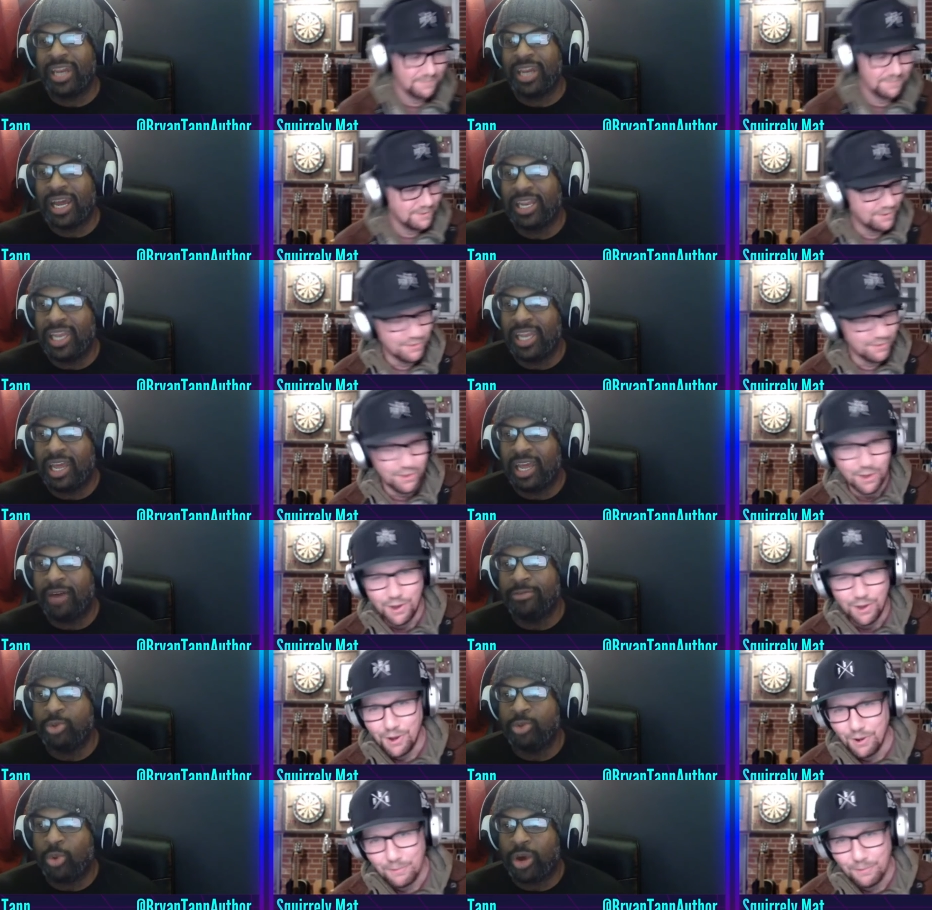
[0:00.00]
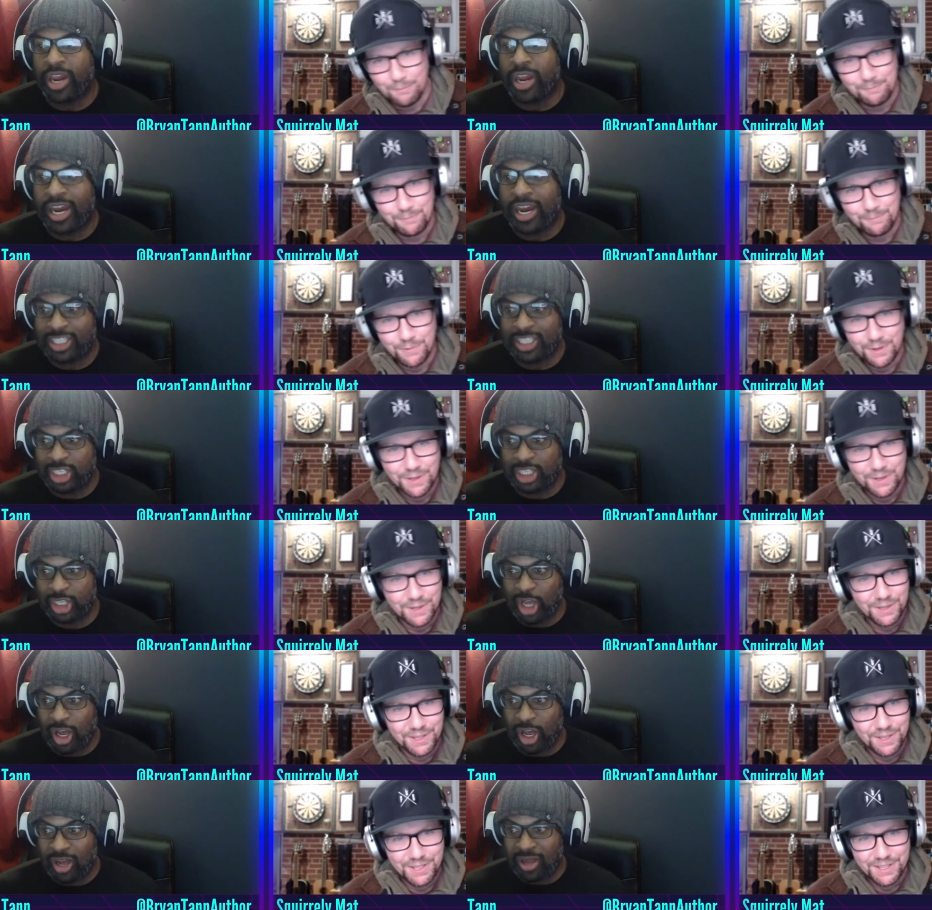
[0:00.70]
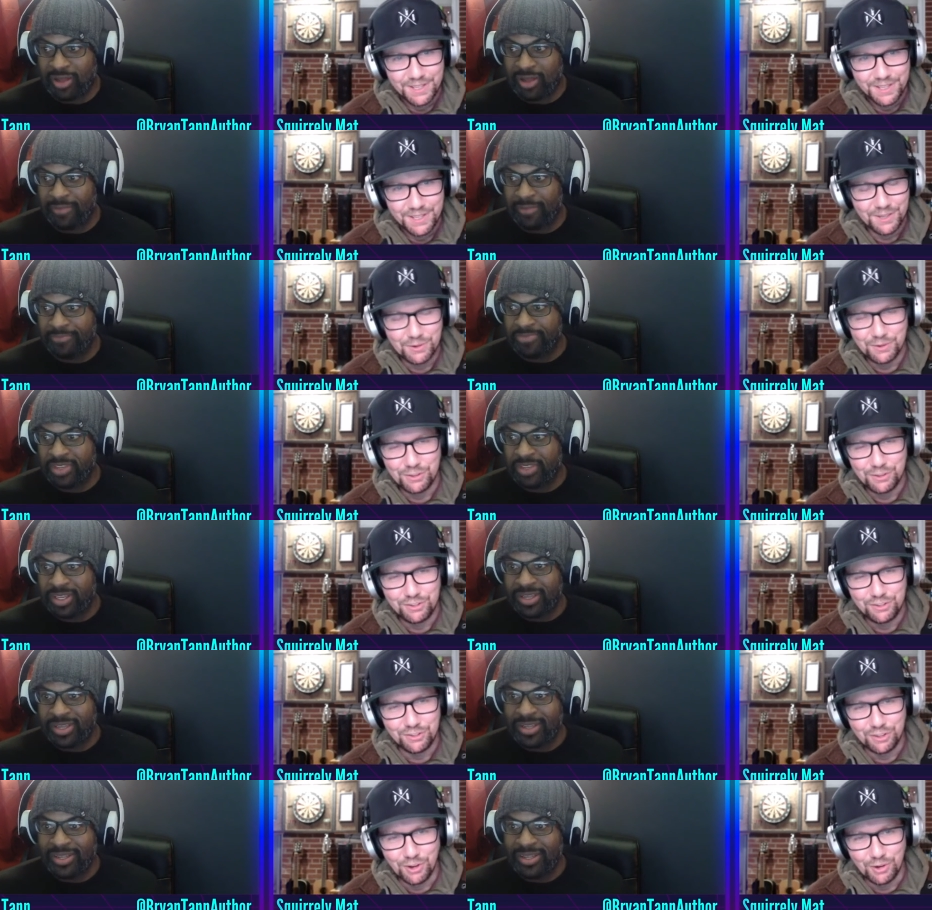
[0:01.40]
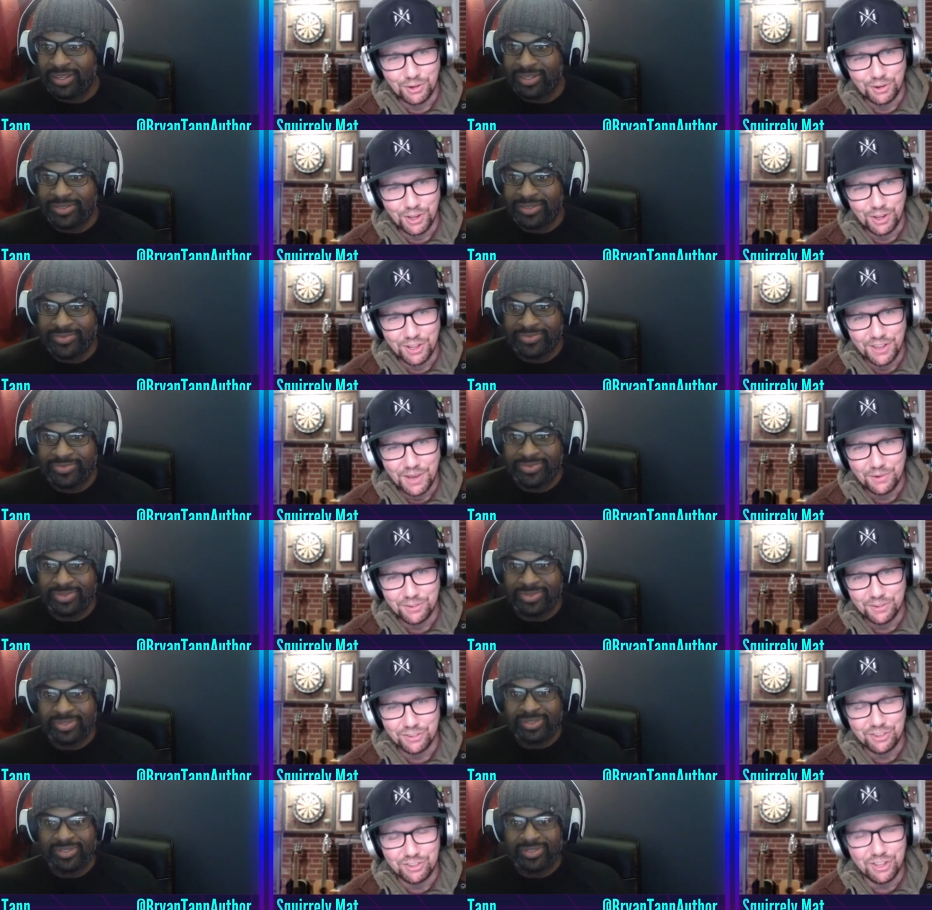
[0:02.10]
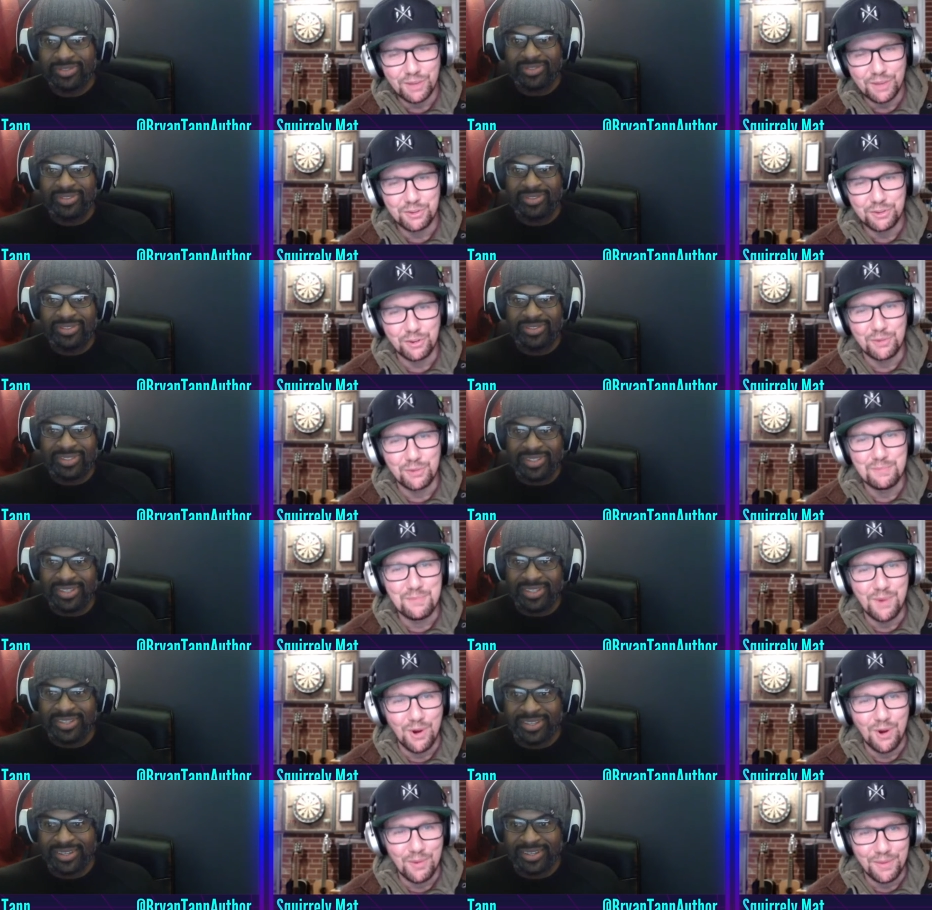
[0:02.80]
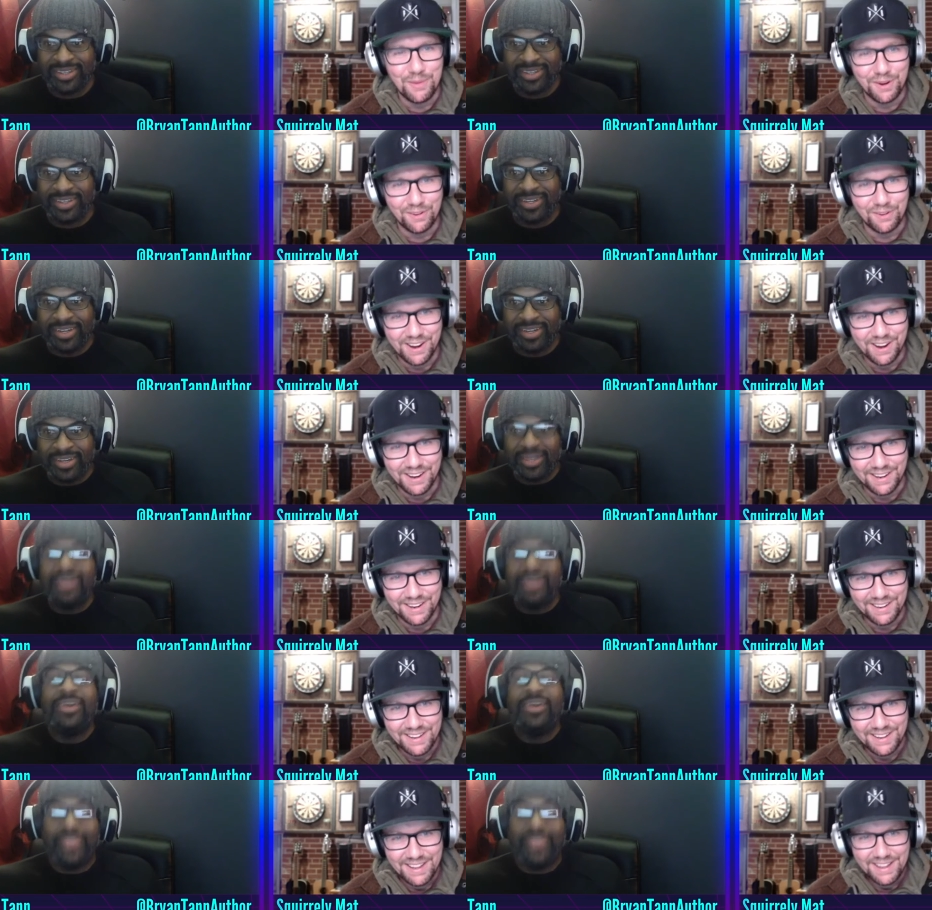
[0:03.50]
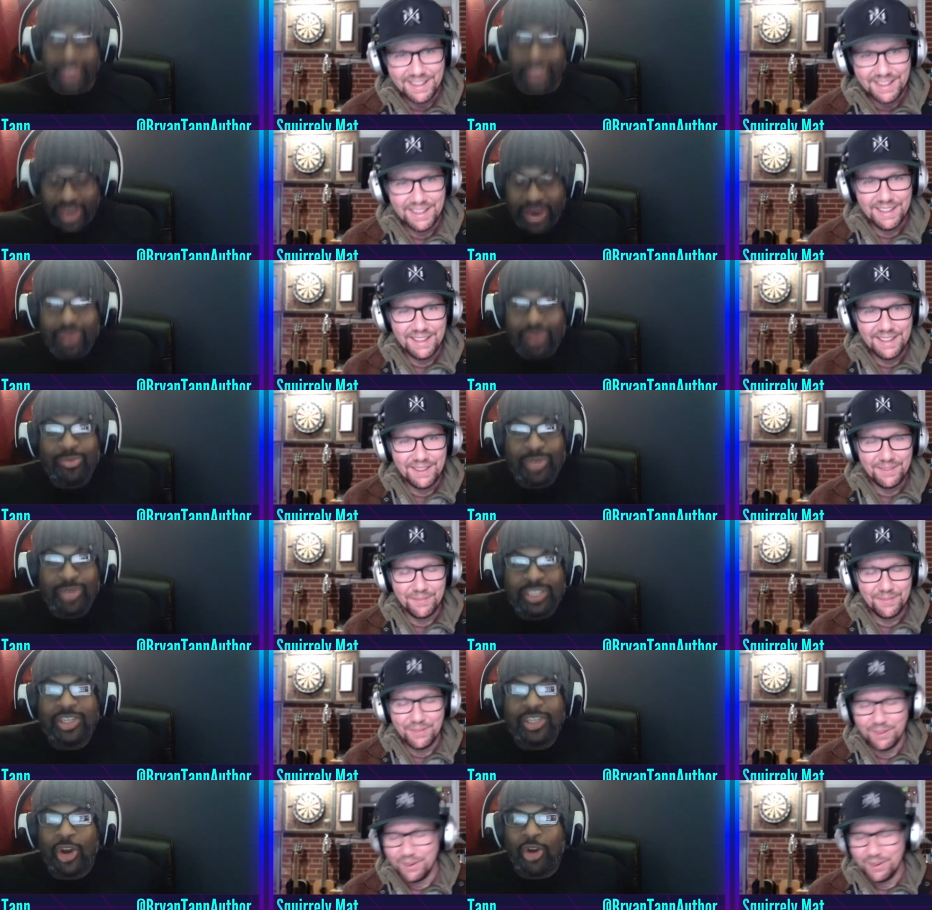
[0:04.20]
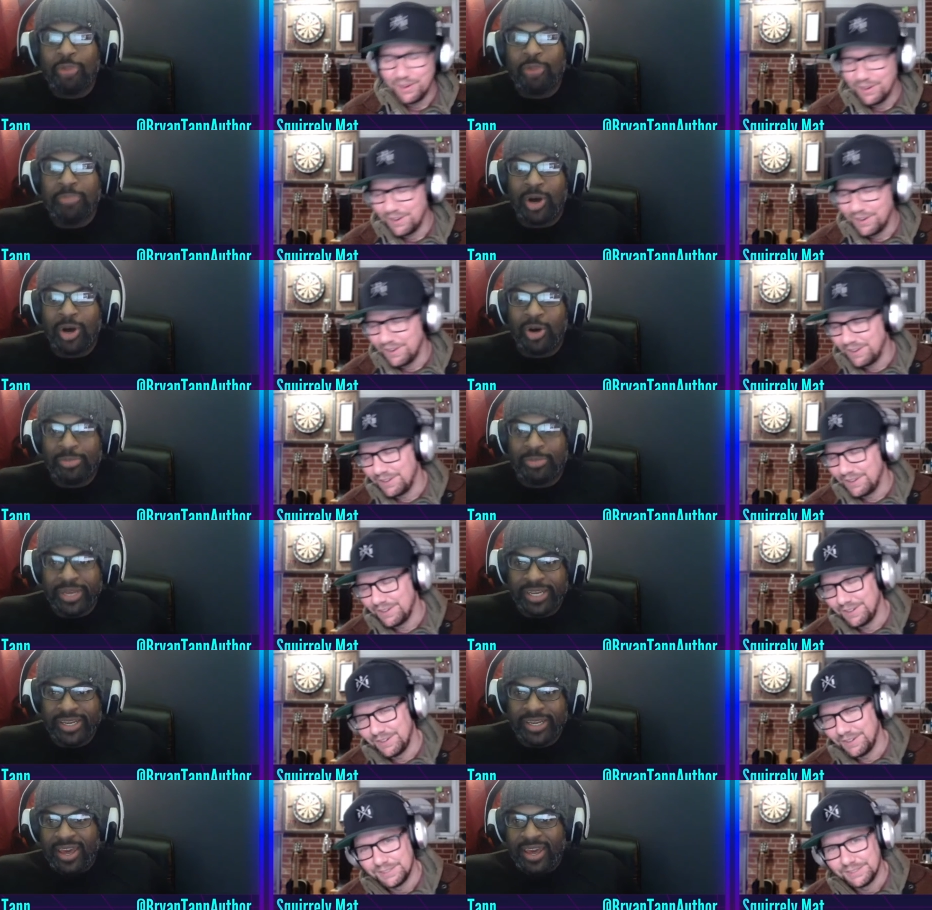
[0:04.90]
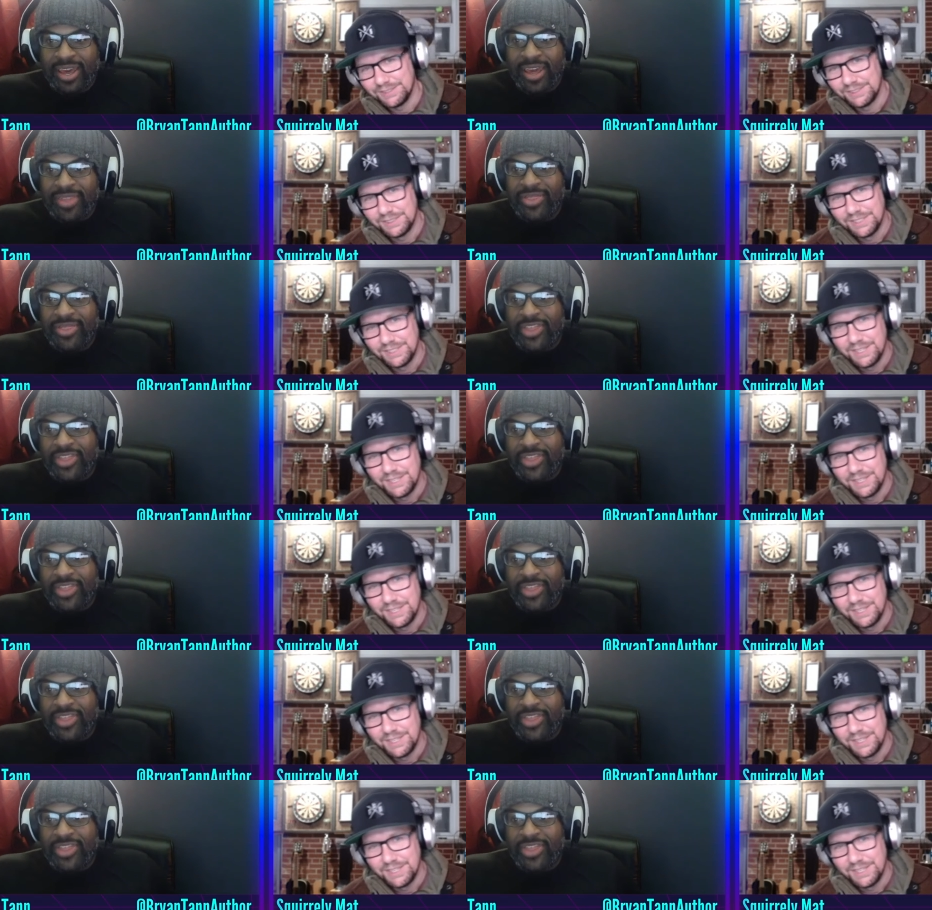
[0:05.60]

Speaker 1: I no. loved what I saw. It was so good. That was that was her moment, right?
Speaker 2: That was her moment. And